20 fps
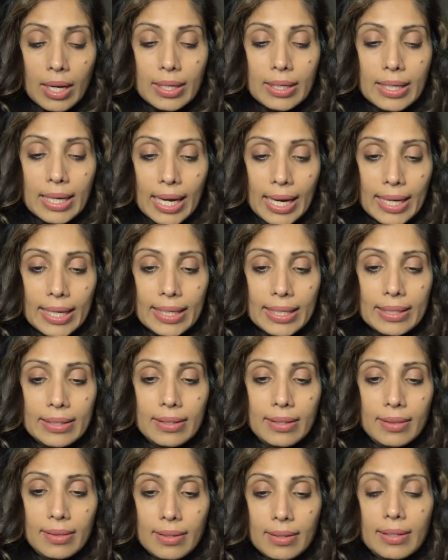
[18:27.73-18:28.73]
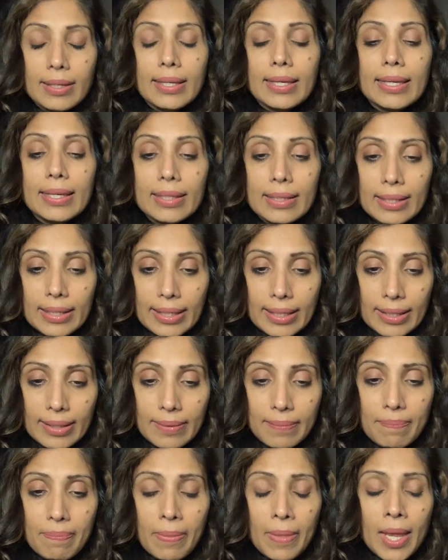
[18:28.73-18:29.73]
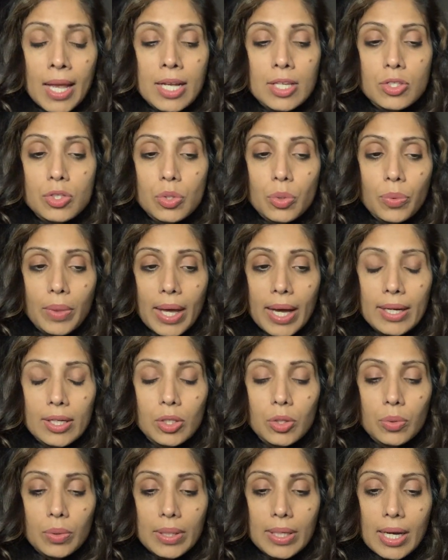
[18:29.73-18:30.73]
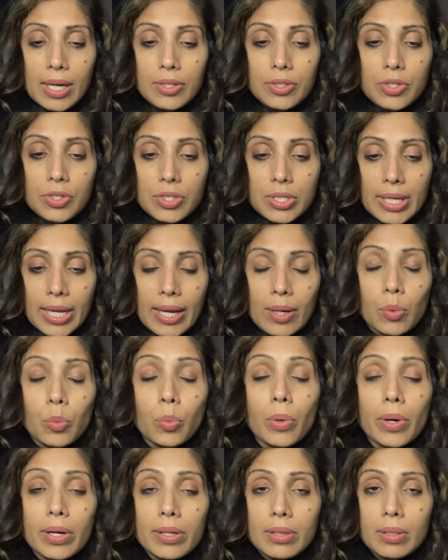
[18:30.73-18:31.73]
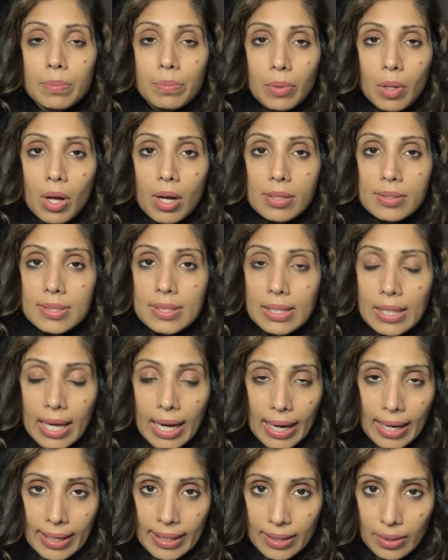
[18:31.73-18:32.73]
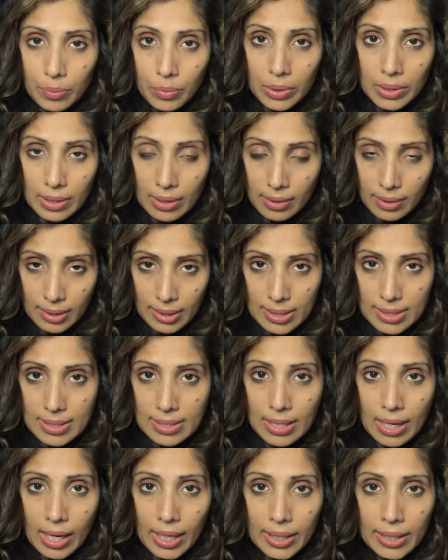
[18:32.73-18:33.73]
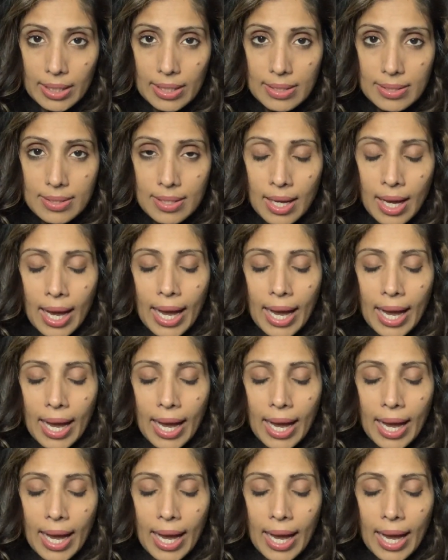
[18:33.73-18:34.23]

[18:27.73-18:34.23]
guide the healing so that you can understand where the blocks lie within these nadis